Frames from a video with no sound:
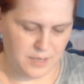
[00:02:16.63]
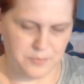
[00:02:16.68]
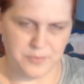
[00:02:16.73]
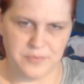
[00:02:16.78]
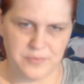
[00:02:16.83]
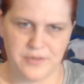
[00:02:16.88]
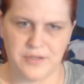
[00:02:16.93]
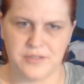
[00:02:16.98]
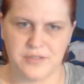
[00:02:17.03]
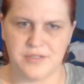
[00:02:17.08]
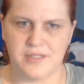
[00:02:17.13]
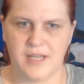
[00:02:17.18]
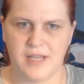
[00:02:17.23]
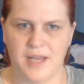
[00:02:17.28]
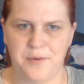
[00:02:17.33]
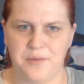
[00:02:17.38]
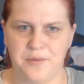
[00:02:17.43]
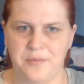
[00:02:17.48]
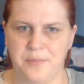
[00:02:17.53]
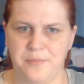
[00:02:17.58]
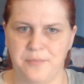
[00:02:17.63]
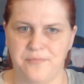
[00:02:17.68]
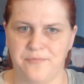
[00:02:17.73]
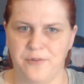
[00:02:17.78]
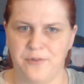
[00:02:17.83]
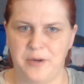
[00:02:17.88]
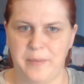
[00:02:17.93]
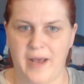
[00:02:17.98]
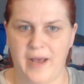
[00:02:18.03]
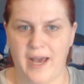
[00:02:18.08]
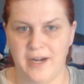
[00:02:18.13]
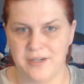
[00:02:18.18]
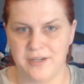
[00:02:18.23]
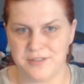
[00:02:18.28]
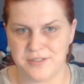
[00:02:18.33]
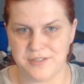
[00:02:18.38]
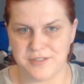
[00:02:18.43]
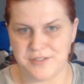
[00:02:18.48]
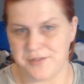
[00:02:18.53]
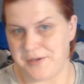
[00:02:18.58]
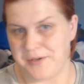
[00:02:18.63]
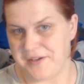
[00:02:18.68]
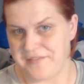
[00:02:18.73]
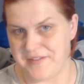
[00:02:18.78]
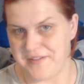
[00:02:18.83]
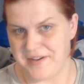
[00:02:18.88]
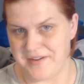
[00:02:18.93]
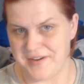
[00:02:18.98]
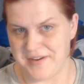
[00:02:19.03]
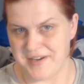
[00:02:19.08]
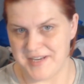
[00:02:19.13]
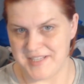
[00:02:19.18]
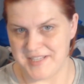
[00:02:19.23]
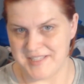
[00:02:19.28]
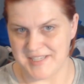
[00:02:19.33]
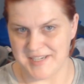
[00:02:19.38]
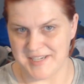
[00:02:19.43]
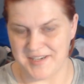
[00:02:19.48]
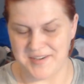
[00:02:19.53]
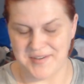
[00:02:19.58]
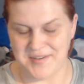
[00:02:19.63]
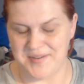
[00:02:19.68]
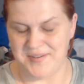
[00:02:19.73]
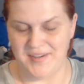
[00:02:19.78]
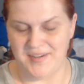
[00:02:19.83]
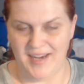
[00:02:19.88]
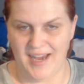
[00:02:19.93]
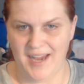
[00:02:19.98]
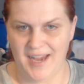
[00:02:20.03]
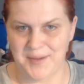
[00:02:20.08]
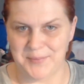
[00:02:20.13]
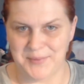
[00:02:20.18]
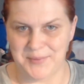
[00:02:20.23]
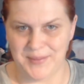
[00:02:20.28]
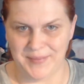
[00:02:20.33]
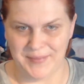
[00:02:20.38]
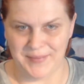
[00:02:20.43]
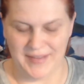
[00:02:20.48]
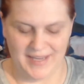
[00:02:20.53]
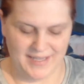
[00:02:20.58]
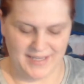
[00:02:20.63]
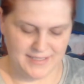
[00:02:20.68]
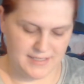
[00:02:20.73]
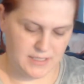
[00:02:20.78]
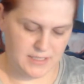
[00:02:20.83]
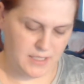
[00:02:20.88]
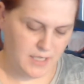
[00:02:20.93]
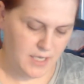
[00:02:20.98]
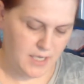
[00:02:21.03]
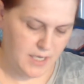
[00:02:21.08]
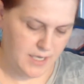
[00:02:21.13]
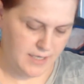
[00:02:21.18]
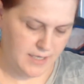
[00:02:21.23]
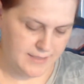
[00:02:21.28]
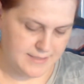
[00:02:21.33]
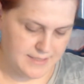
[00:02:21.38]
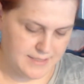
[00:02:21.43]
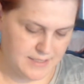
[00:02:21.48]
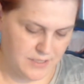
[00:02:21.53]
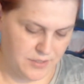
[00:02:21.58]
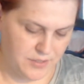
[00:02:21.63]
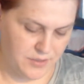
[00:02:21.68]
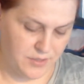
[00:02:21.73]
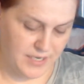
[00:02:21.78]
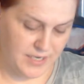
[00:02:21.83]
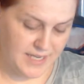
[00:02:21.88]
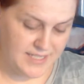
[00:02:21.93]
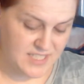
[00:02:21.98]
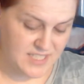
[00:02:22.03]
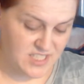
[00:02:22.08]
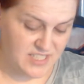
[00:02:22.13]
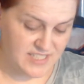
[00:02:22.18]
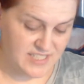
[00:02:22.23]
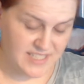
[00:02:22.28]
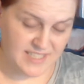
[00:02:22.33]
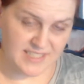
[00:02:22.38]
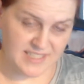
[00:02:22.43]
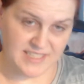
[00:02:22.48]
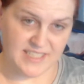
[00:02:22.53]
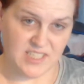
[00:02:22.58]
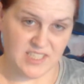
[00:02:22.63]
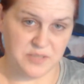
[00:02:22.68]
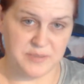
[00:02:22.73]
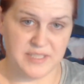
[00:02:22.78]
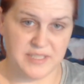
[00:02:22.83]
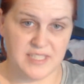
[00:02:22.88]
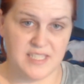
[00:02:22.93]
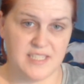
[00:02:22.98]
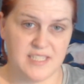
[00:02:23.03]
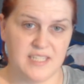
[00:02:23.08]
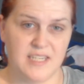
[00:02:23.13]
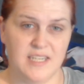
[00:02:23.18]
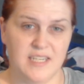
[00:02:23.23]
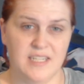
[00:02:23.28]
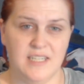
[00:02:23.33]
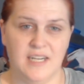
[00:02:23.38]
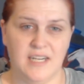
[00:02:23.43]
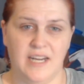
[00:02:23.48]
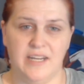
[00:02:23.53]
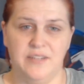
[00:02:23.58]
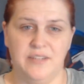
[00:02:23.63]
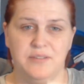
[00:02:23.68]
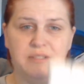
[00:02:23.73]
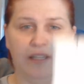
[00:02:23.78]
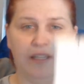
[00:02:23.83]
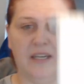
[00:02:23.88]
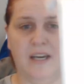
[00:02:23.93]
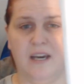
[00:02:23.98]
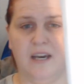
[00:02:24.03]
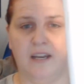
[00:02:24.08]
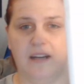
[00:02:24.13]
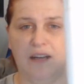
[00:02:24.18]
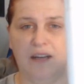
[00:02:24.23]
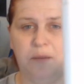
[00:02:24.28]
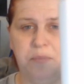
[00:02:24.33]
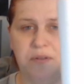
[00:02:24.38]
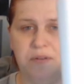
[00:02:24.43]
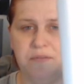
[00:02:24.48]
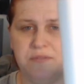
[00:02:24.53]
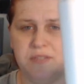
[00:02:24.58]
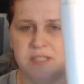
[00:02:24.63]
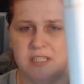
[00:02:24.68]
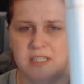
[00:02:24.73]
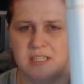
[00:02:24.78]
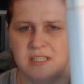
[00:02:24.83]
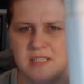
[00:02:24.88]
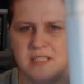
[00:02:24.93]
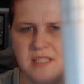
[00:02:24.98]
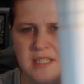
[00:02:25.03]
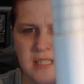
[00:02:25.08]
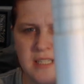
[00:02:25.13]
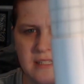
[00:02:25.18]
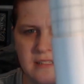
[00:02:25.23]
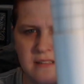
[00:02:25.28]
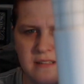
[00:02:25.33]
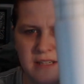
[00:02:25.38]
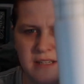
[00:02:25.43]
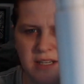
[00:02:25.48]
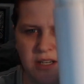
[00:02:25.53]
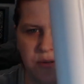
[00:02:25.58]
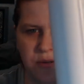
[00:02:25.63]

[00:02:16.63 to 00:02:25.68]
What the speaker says: their site with free patterns, so I found it and I was like, oh, I want that. So it's just a little bitty start. I only got a couple of stitches in it. Can you